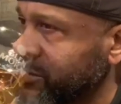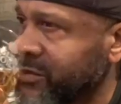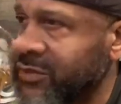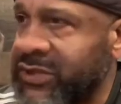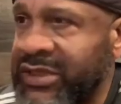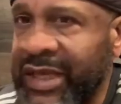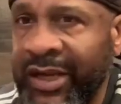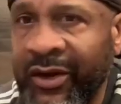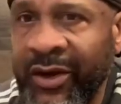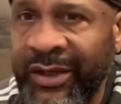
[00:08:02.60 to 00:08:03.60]
It's kind
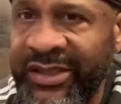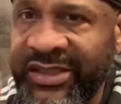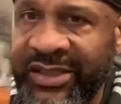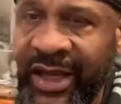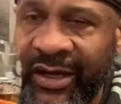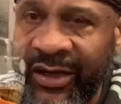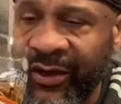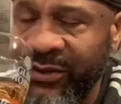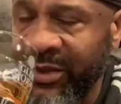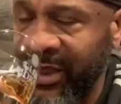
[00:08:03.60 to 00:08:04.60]
of hard. This is not a
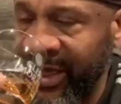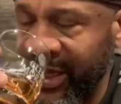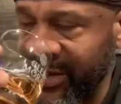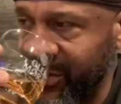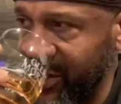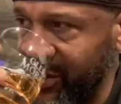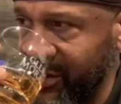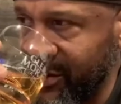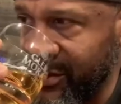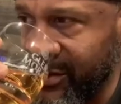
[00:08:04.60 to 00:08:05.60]
nosing glass, but
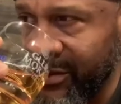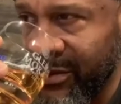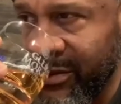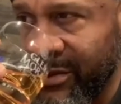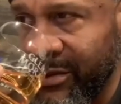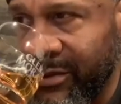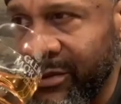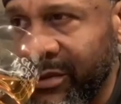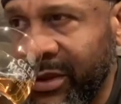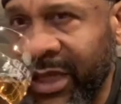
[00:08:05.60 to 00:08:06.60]

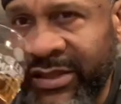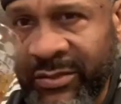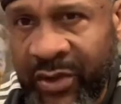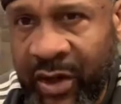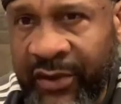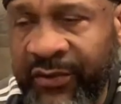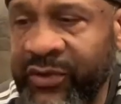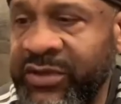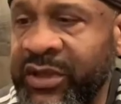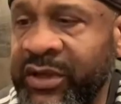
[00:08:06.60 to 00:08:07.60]
got some dark
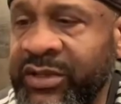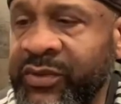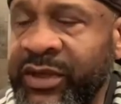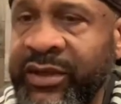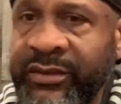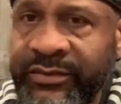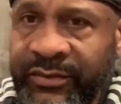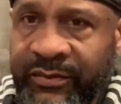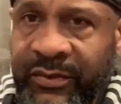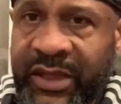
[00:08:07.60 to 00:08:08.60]
fruits there as well.
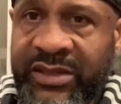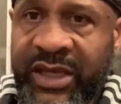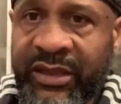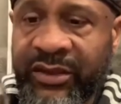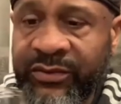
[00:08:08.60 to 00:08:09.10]
Salute.